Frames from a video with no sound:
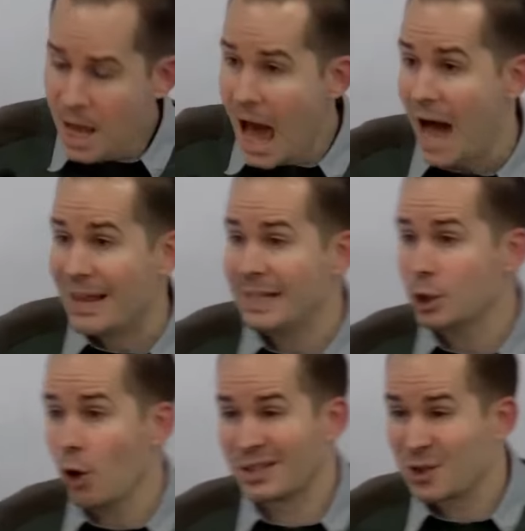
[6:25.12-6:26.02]
And then
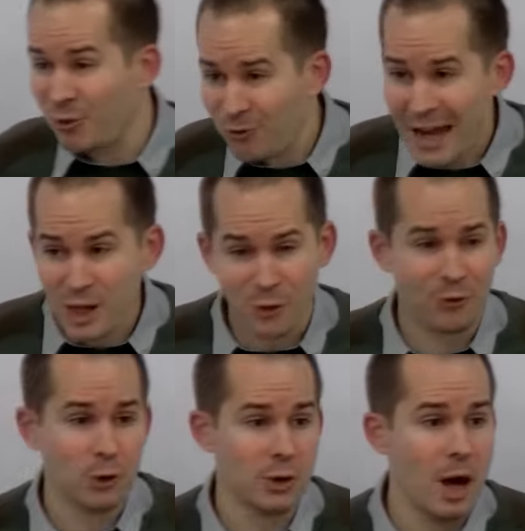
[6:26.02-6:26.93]
God's
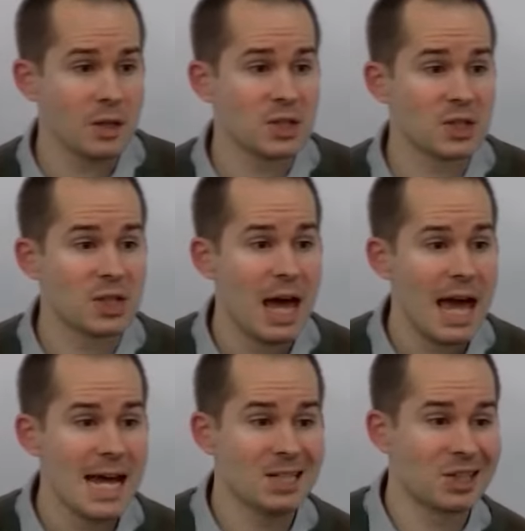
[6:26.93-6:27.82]
faithfulness
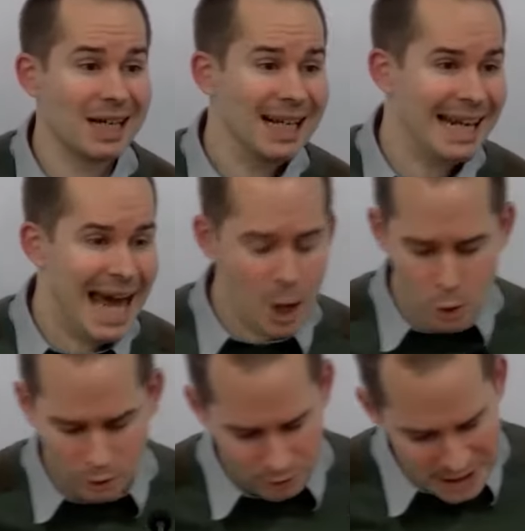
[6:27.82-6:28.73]
is
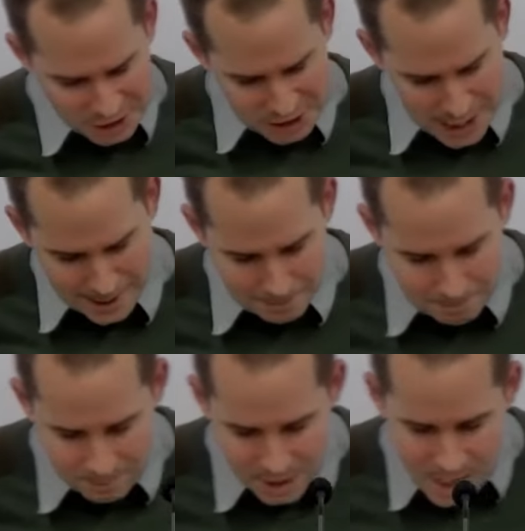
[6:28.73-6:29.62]
cloud-reaching.
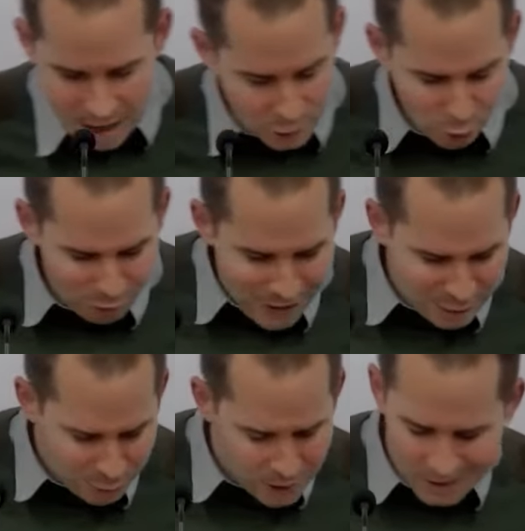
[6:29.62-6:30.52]
Your
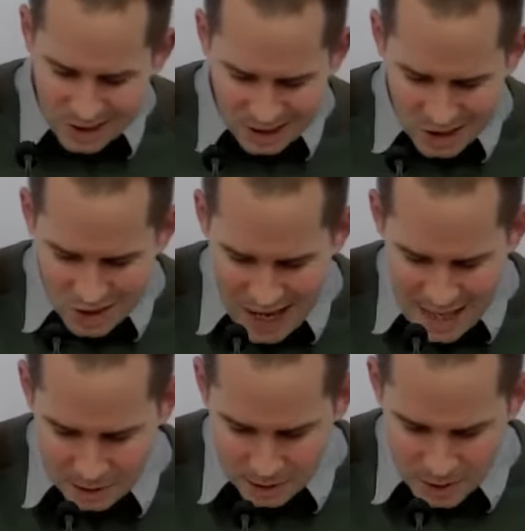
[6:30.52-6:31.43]
faithfulness
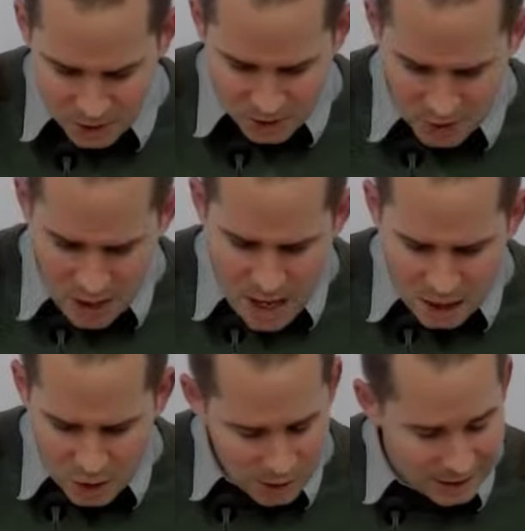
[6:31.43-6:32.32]
extends
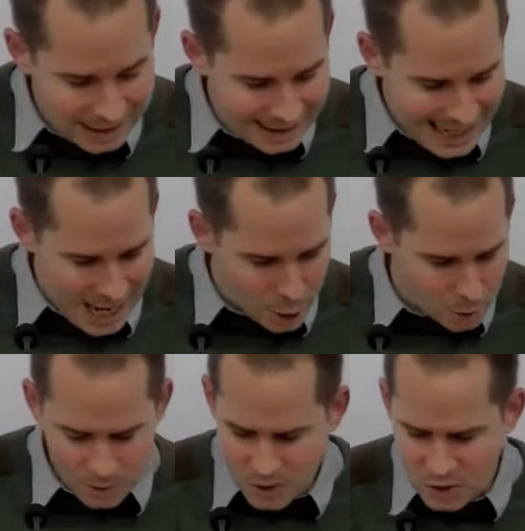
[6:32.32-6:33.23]
to the
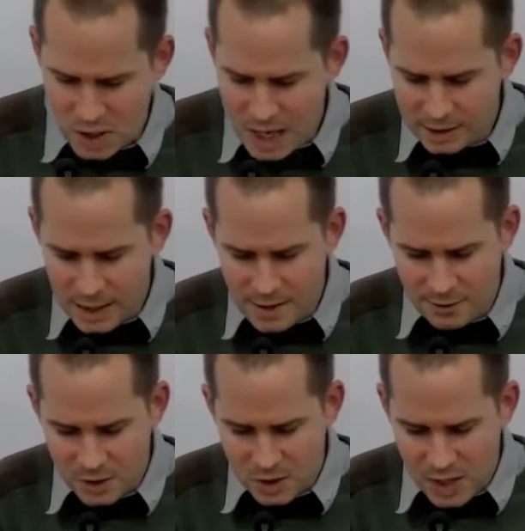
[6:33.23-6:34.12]
clouds,
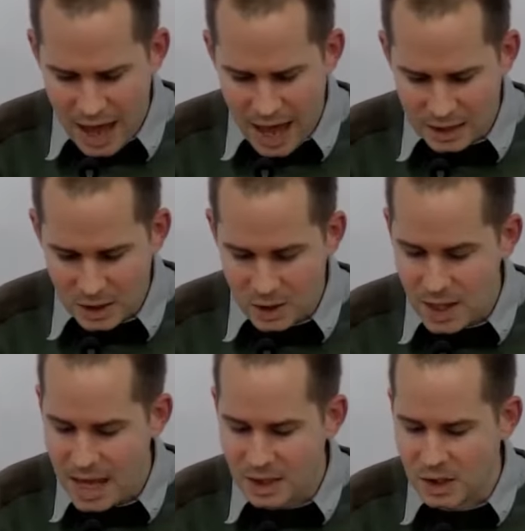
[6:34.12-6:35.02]
David says.
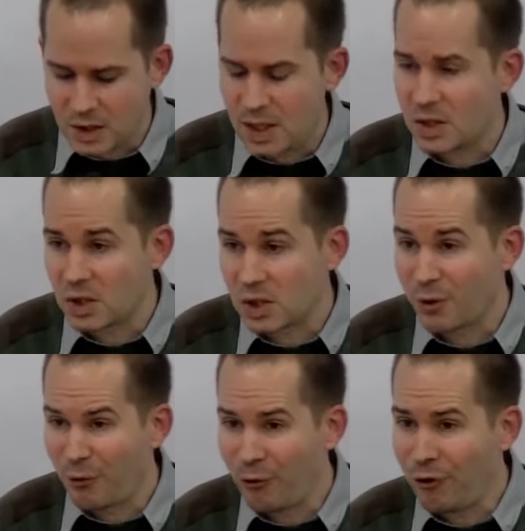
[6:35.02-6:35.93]
There's this
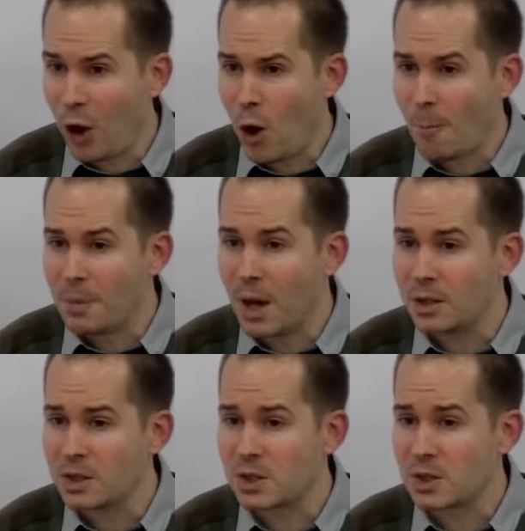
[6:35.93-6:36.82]

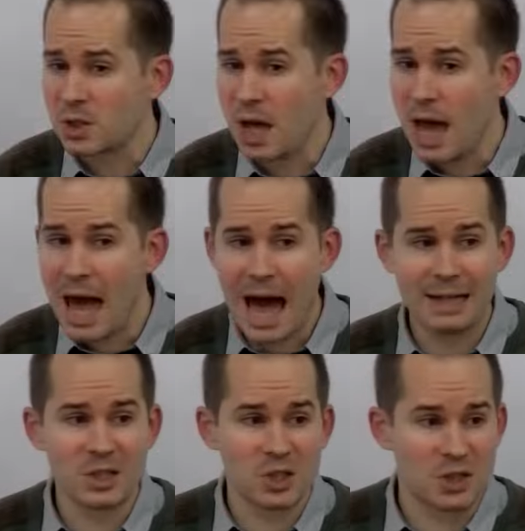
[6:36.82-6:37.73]
firmness
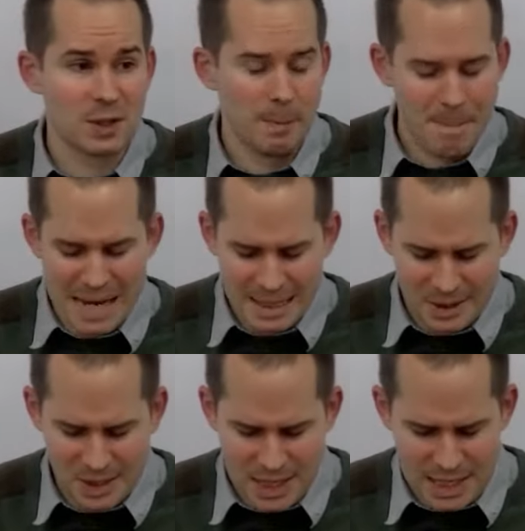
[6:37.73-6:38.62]
and
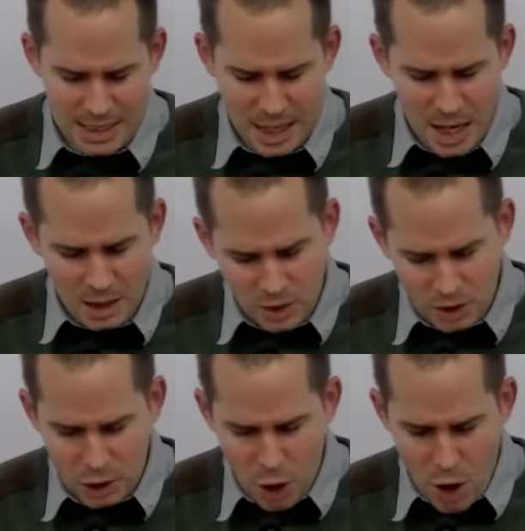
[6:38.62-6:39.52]
stability to
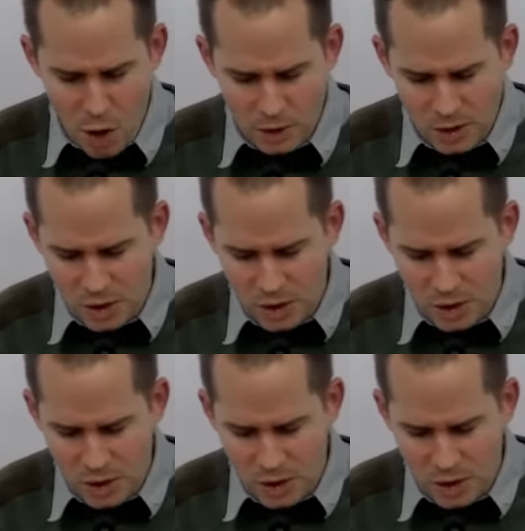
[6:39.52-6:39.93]
God,